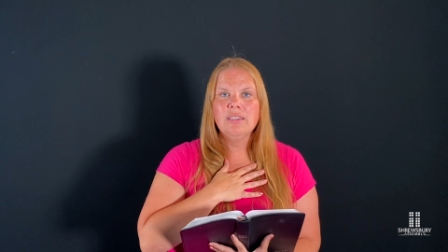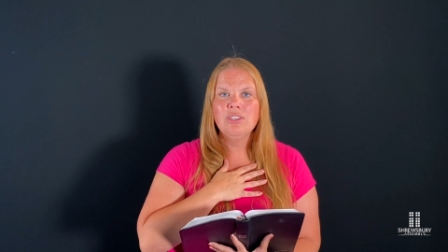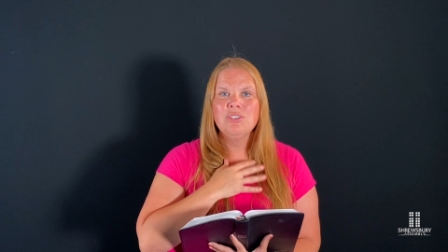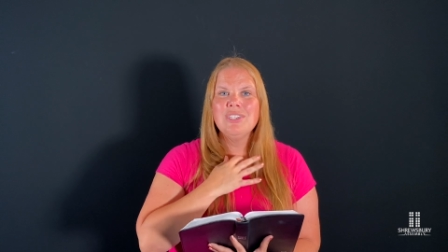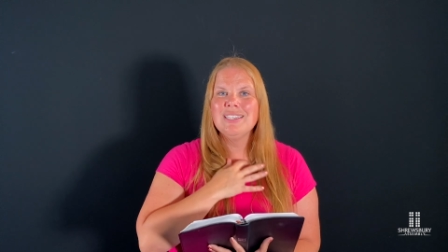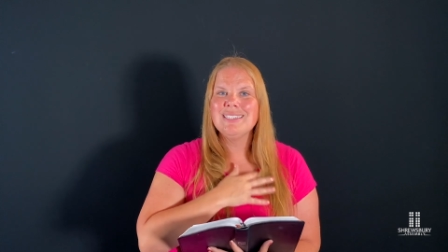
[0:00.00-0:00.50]

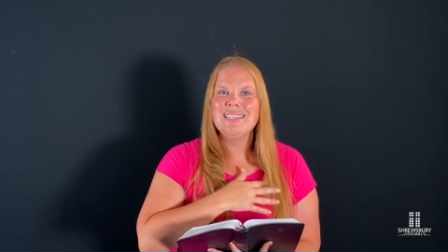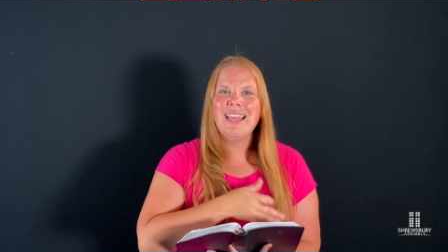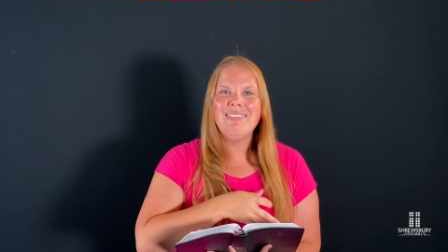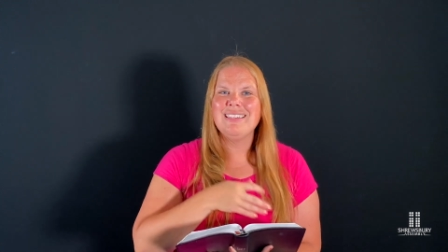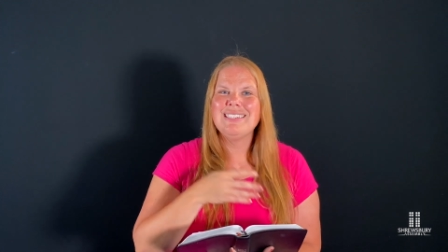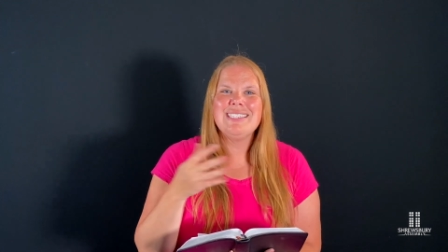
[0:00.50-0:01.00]
You see, it's
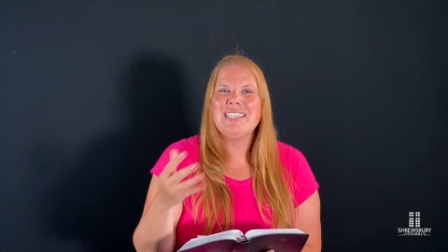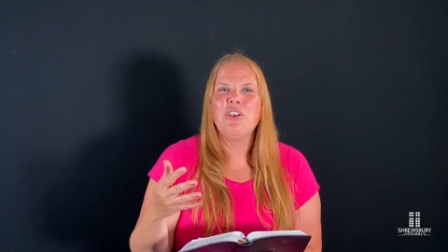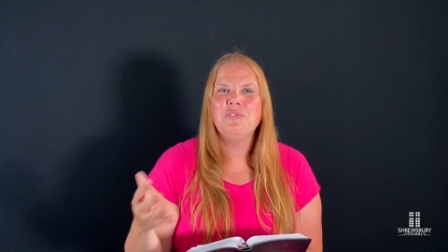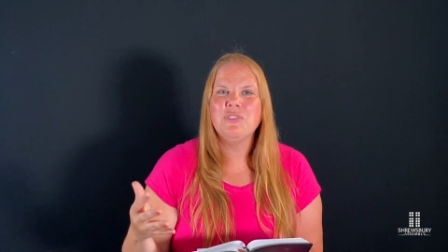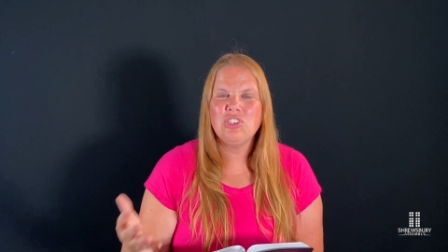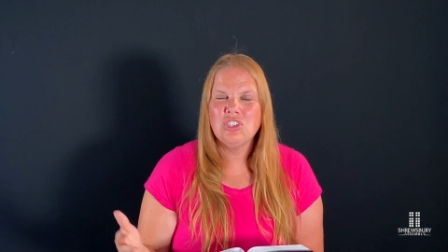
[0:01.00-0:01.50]
not these
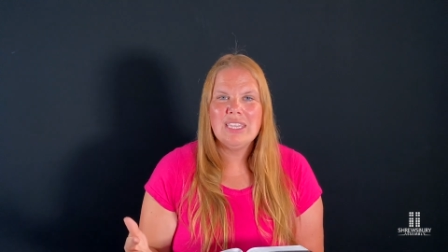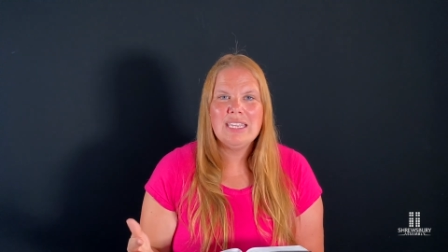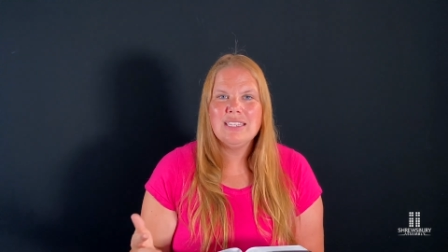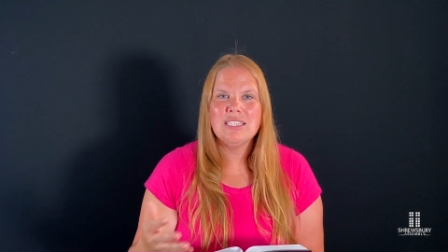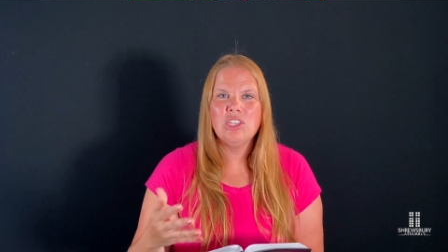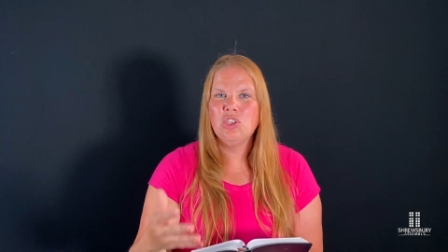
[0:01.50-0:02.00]
selfish
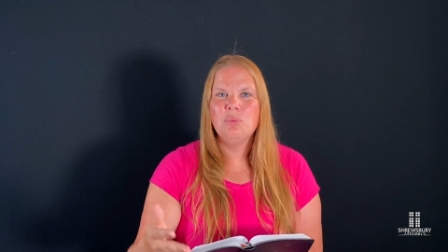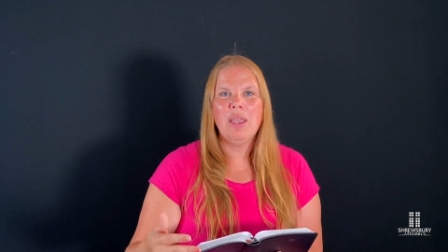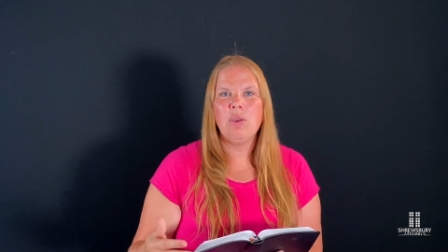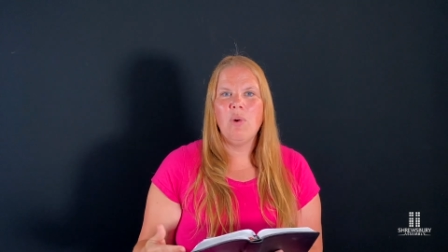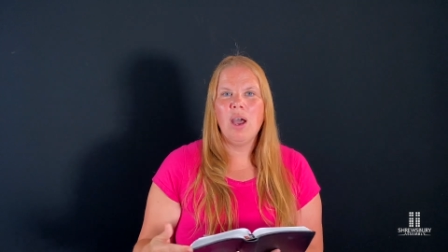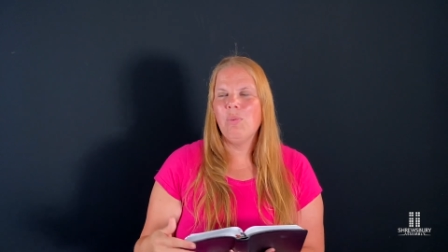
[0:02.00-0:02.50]
things that you
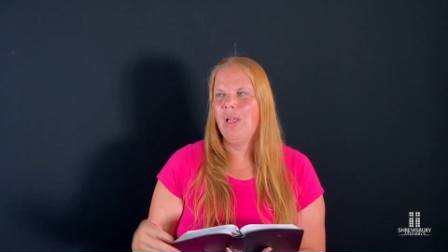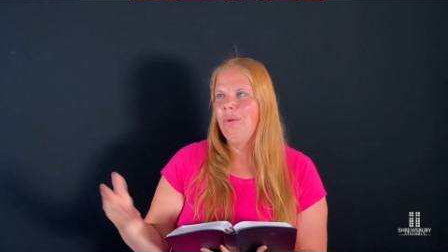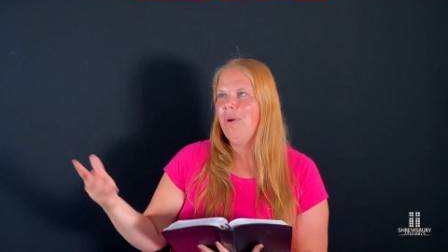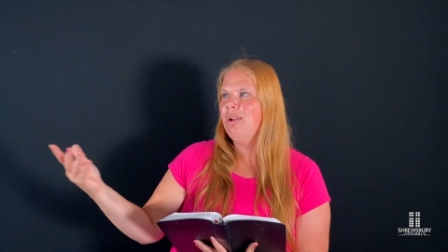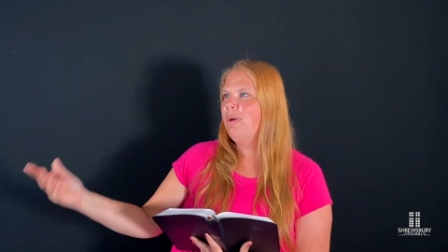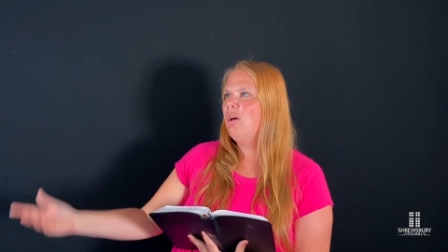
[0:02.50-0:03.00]
might want. Well, I
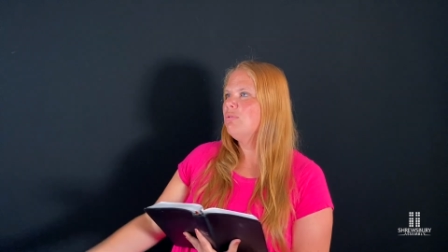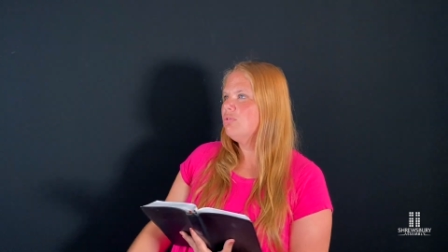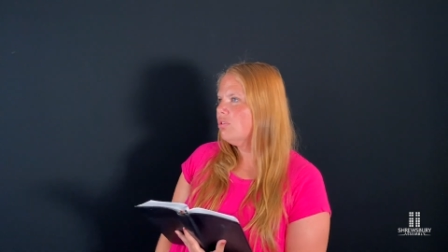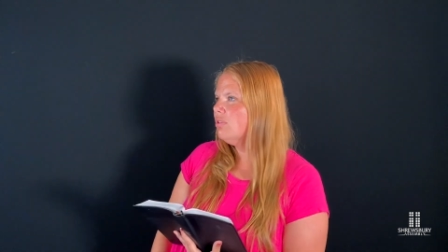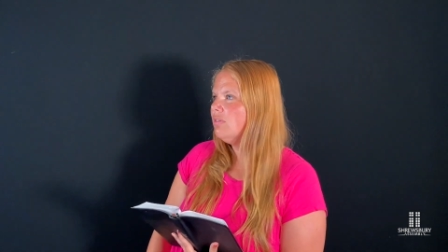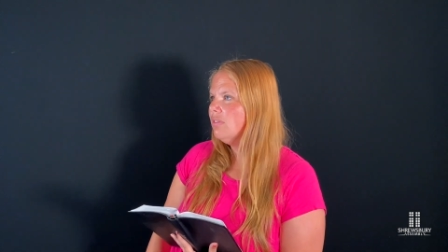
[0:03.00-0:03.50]
want a
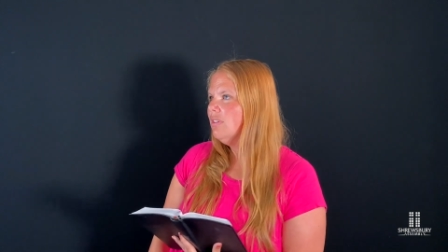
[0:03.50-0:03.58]
boat.